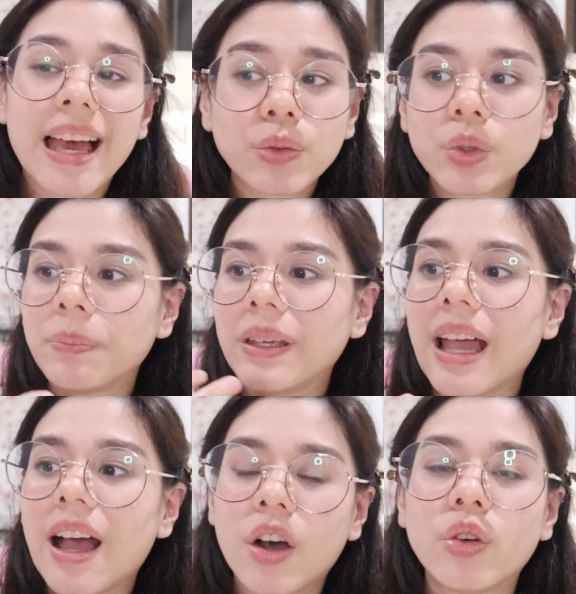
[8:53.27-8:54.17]
That would be
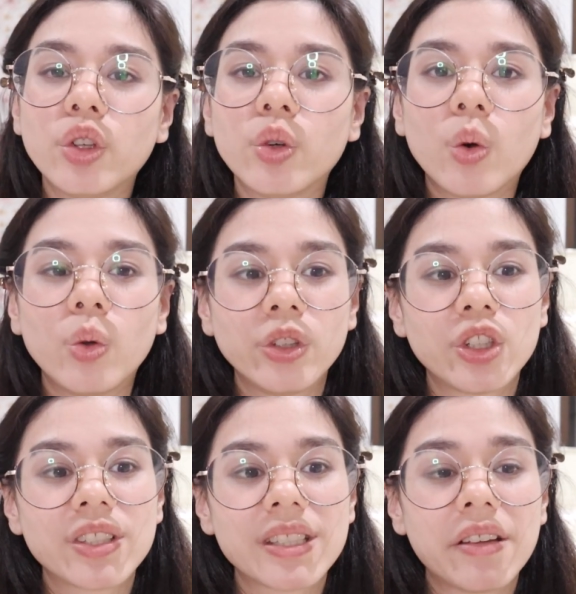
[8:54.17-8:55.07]
how you hold
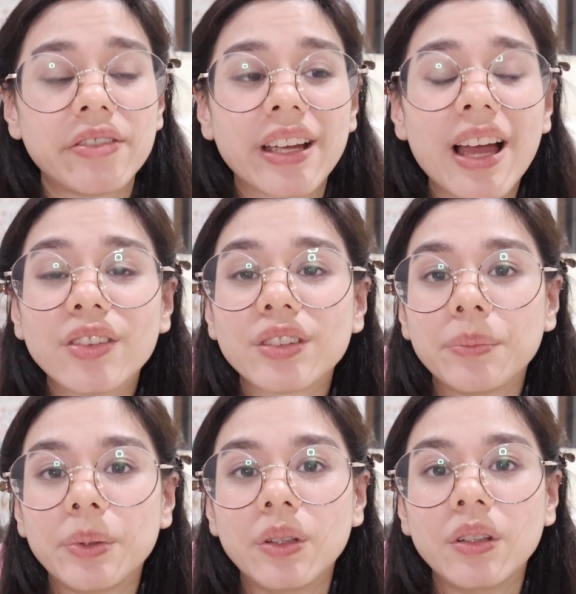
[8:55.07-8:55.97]
yourself
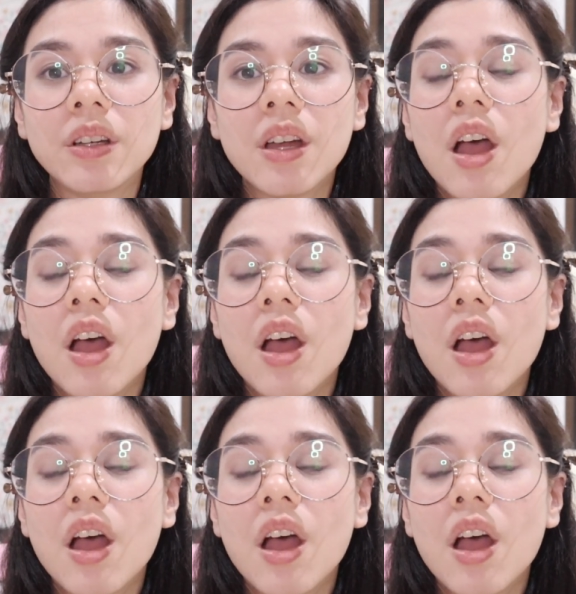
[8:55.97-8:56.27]
accountable